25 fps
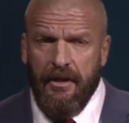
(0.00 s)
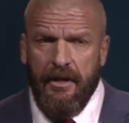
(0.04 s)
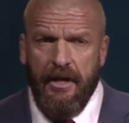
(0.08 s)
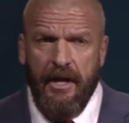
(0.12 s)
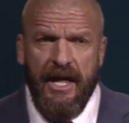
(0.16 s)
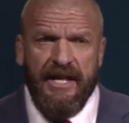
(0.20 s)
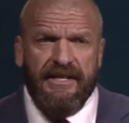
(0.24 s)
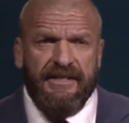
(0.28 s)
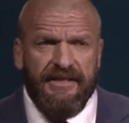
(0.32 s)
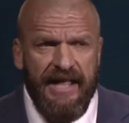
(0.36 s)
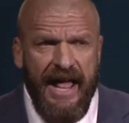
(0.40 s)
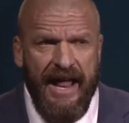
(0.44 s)

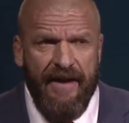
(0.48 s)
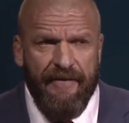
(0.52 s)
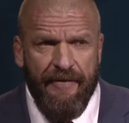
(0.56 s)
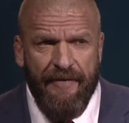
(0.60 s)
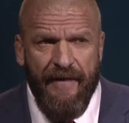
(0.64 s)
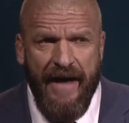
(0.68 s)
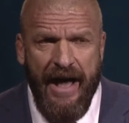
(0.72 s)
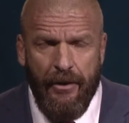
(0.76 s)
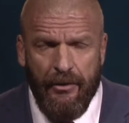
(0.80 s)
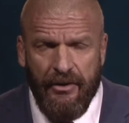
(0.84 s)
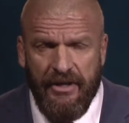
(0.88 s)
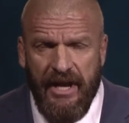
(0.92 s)
It's that
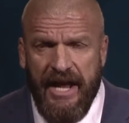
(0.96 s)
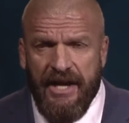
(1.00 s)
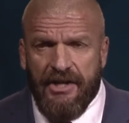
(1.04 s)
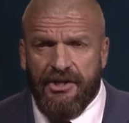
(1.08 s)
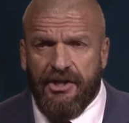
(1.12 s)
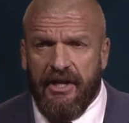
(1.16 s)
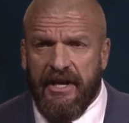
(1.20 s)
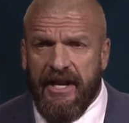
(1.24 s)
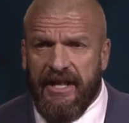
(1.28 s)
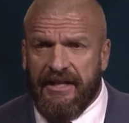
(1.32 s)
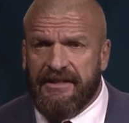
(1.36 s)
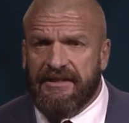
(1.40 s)

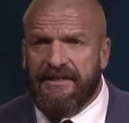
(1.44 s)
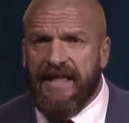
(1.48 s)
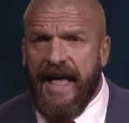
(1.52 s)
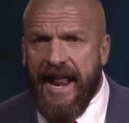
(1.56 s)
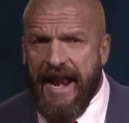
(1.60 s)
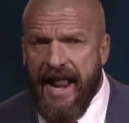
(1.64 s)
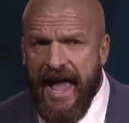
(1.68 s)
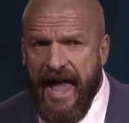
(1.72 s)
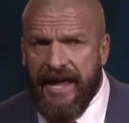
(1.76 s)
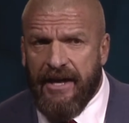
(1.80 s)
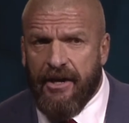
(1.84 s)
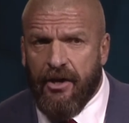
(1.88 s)
foundation, it's
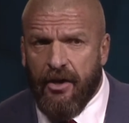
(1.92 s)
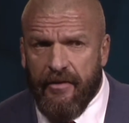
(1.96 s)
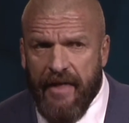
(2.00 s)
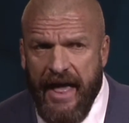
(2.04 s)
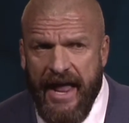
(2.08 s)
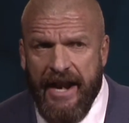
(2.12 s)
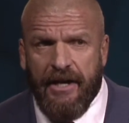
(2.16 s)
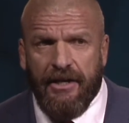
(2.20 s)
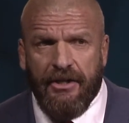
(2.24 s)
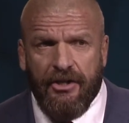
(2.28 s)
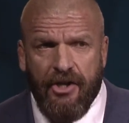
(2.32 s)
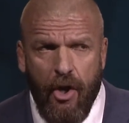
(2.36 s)
that anchor
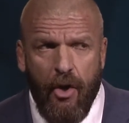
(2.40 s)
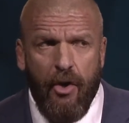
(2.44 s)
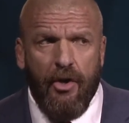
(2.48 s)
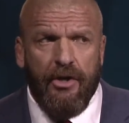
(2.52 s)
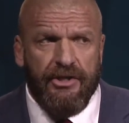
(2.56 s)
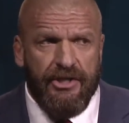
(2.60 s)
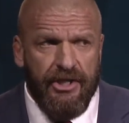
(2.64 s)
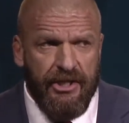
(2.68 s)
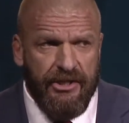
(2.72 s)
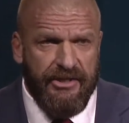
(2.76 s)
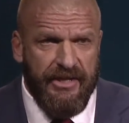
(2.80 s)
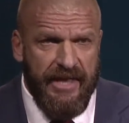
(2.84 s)
that
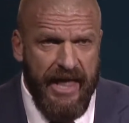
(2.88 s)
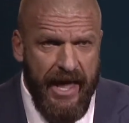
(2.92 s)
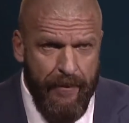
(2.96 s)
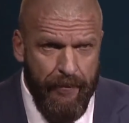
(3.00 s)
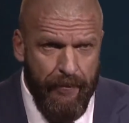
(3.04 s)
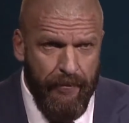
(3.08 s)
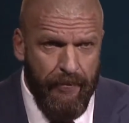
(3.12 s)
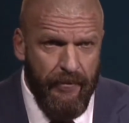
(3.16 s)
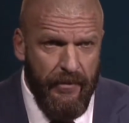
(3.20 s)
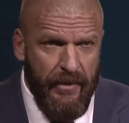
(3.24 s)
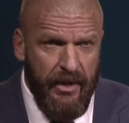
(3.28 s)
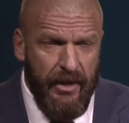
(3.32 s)
encourages
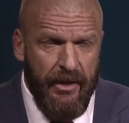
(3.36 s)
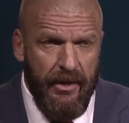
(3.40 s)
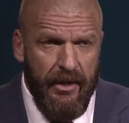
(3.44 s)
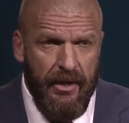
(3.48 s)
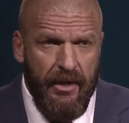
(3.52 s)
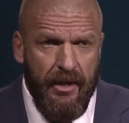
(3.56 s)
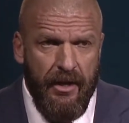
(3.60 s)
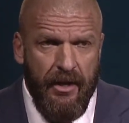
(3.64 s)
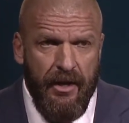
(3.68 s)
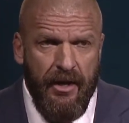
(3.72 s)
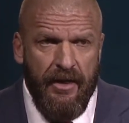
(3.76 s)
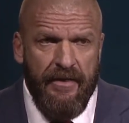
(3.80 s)
them,
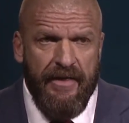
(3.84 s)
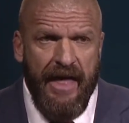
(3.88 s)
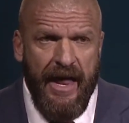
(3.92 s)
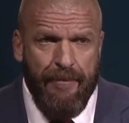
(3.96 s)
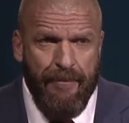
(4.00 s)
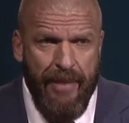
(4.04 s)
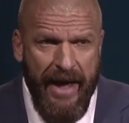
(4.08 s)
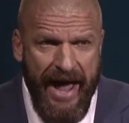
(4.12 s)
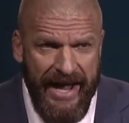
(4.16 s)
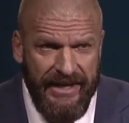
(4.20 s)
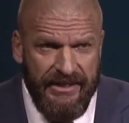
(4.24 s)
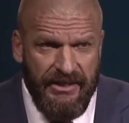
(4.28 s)

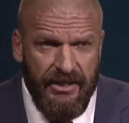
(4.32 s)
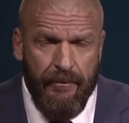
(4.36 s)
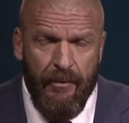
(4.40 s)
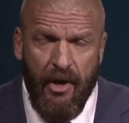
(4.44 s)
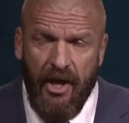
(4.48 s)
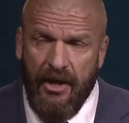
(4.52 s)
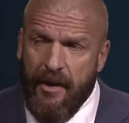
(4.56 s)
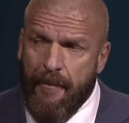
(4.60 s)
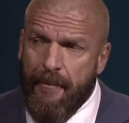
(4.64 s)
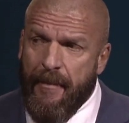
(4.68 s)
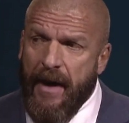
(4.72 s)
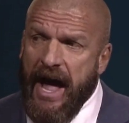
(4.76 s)
that pats them
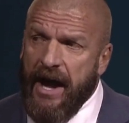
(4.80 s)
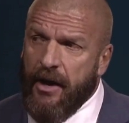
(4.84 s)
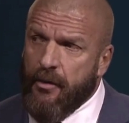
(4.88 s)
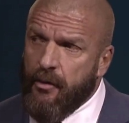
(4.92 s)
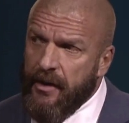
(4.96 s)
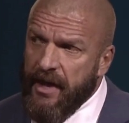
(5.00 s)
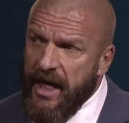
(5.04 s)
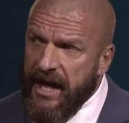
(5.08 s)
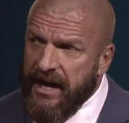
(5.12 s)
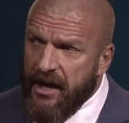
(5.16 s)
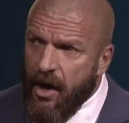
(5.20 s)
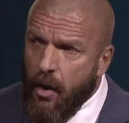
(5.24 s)
on the back.
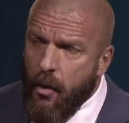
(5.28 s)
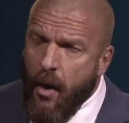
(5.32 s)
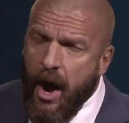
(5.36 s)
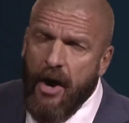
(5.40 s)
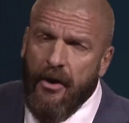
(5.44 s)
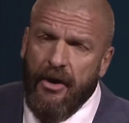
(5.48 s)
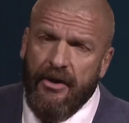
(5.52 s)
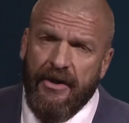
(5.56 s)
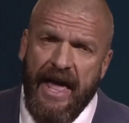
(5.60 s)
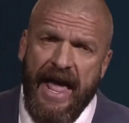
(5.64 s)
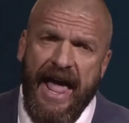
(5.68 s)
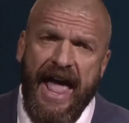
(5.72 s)
When they go
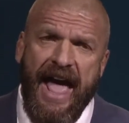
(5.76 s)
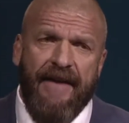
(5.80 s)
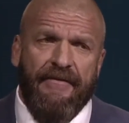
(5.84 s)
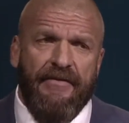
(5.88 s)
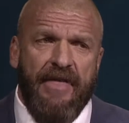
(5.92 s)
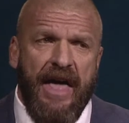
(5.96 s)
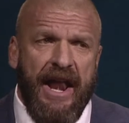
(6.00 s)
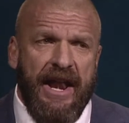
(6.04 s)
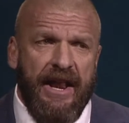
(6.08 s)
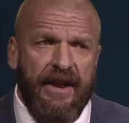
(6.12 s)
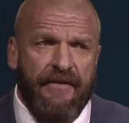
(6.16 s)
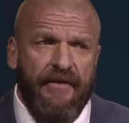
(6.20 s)
out and they have
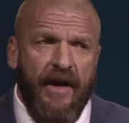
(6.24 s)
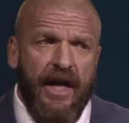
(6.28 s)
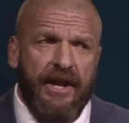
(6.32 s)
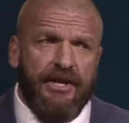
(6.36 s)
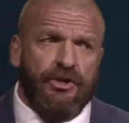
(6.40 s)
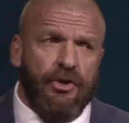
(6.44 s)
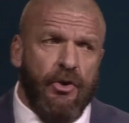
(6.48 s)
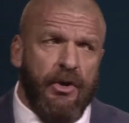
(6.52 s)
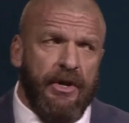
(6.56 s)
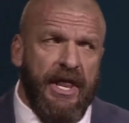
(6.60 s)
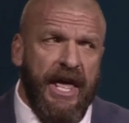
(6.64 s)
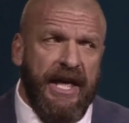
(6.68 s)
that
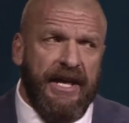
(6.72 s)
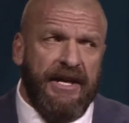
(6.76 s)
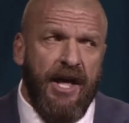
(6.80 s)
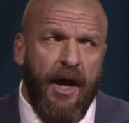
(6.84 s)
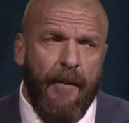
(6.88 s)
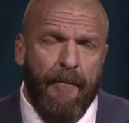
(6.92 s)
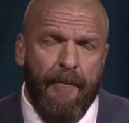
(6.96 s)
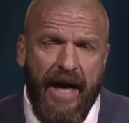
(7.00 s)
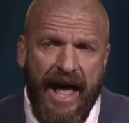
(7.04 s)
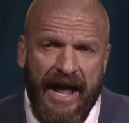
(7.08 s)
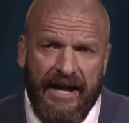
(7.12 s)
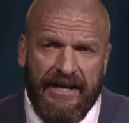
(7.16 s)
adventure and they
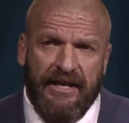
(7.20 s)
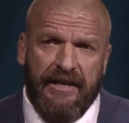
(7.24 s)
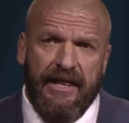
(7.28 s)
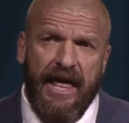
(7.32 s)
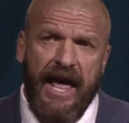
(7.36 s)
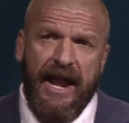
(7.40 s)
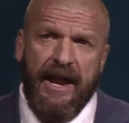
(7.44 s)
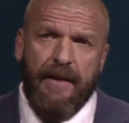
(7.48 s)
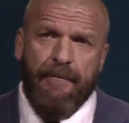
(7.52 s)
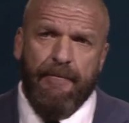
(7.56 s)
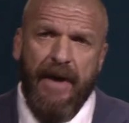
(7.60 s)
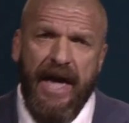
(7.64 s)
come back to
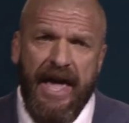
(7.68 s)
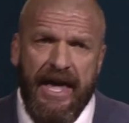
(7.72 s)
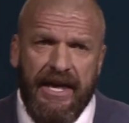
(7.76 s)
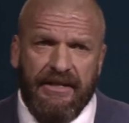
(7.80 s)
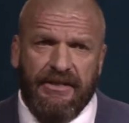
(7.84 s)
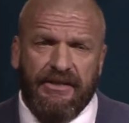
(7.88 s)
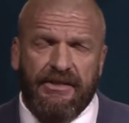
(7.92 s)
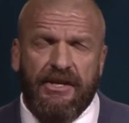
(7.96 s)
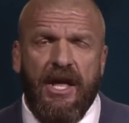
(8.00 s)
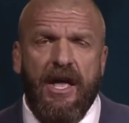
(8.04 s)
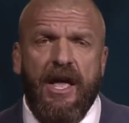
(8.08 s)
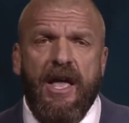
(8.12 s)
that
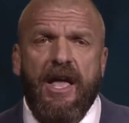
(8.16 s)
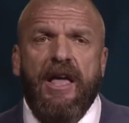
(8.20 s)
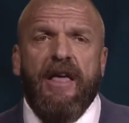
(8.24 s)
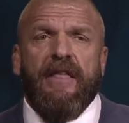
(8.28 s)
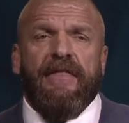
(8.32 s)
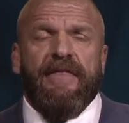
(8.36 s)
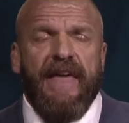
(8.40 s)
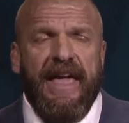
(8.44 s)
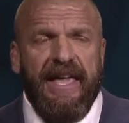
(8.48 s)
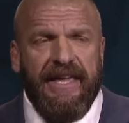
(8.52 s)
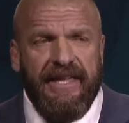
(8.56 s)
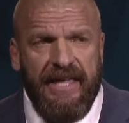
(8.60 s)
base,
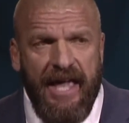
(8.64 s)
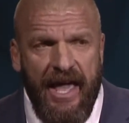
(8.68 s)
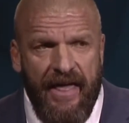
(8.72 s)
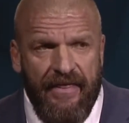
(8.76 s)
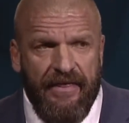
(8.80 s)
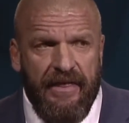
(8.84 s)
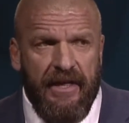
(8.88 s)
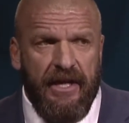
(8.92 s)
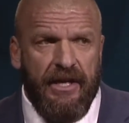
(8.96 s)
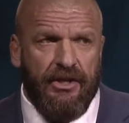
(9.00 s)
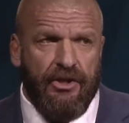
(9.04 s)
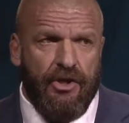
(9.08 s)
they
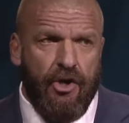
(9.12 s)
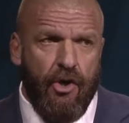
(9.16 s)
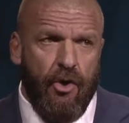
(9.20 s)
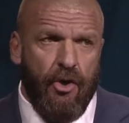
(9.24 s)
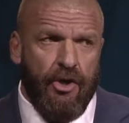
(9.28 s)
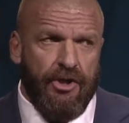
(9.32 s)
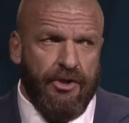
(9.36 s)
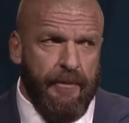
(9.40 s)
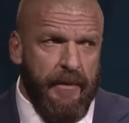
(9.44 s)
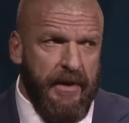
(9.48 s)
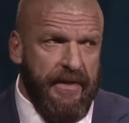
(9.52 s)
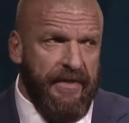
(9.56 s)
get the
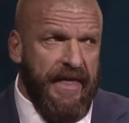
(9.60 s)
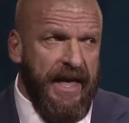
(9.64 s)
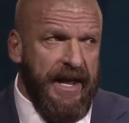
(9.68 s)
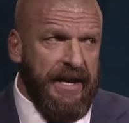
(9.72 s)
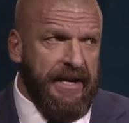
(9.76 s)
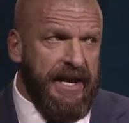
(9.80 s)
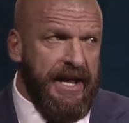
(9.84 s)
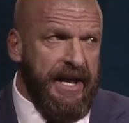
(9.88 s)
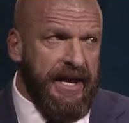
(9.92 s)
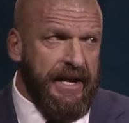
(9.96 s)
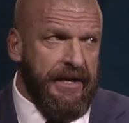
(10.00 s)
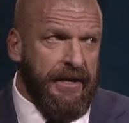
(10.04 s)
encouragement they
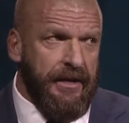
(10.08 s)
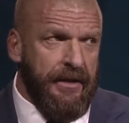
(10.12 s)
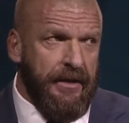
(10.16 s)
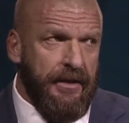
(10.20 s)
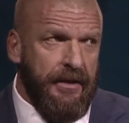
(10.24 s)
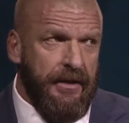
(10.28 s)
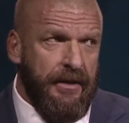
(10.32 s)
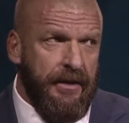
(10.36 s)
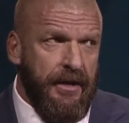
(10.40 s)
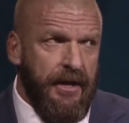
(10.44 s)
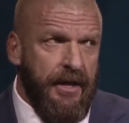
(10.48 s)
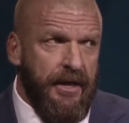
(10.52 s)
need.
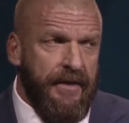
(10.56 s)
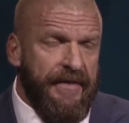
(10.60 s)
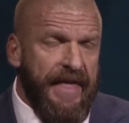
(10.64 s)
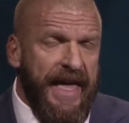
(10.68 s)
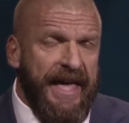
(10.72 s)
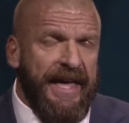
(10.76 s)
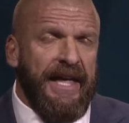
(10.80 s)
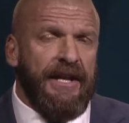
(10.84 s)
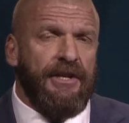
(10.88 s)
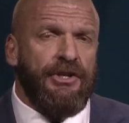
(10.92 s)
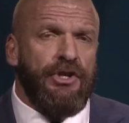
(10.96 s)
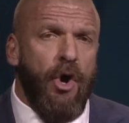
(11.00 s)
They
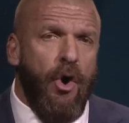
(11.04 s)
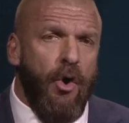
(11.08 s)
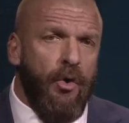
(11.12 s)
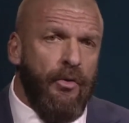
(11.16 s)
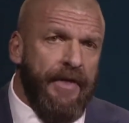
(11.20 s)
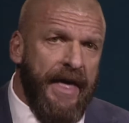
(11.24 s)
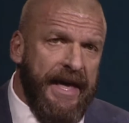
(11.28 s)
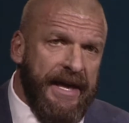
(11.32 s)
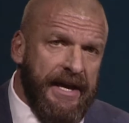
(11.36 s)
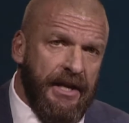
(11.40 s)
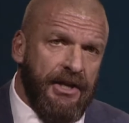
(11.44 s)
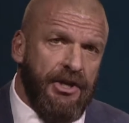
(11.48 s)
get told
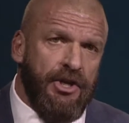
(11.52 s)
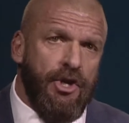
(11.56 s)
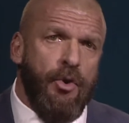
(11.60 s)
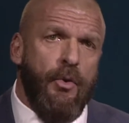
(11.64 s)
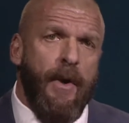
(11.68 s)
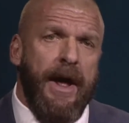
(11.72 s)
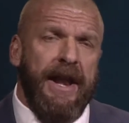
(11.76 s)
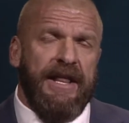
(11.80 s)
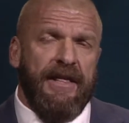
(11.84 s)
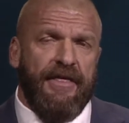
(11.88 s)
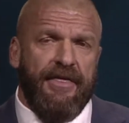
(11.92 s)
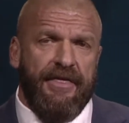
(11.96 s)
they can do
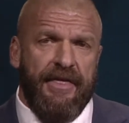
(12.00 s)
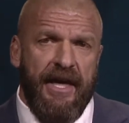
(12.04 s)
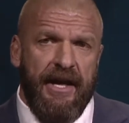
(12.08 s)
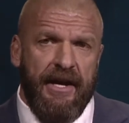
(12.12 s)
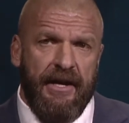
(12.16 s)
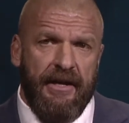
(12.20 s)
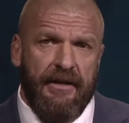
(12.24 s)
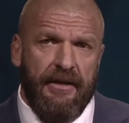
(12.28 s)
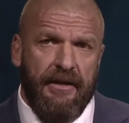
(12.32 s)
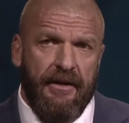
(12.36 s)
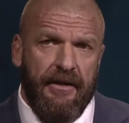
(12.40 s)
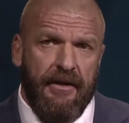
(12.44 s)
anything.